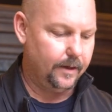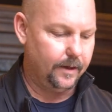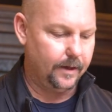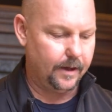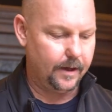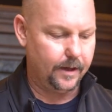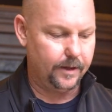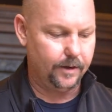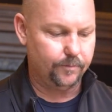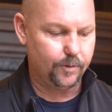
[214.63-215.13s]

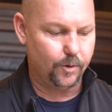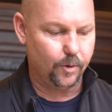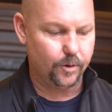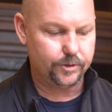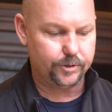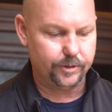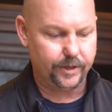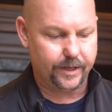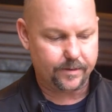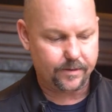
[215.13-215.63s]
And of
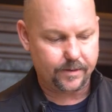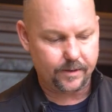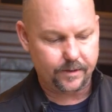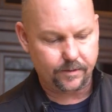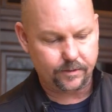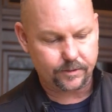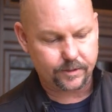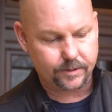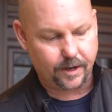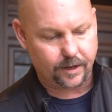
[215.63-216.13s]
course, you can see
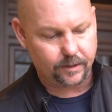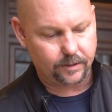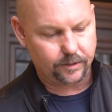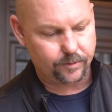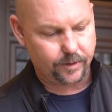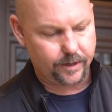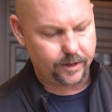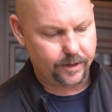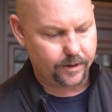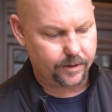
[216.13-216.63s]
there's
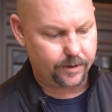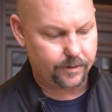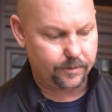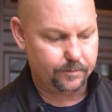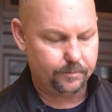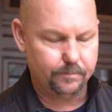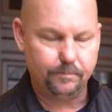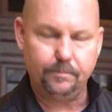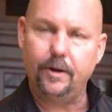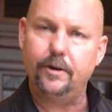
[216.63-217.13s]
cutlery
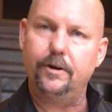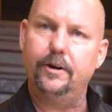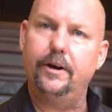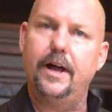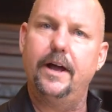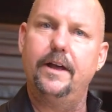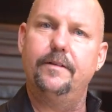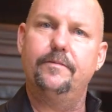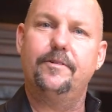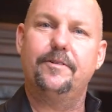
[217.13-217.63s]
here, butter
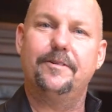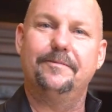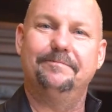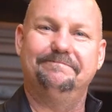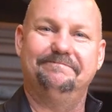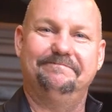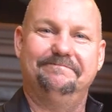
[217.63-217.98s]
knives.